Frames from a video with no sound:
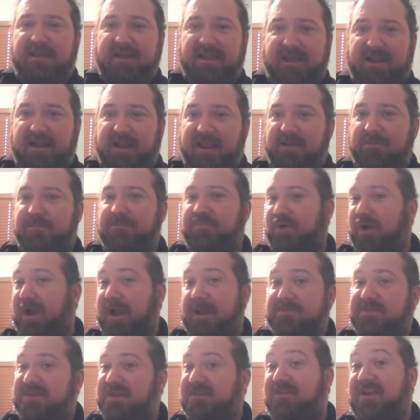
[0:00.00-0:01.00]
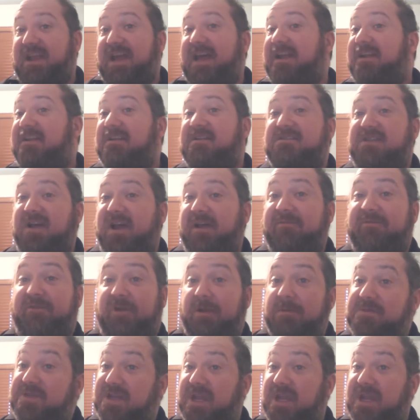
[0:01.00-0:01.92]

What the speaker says: and then perhaps even added a time frame.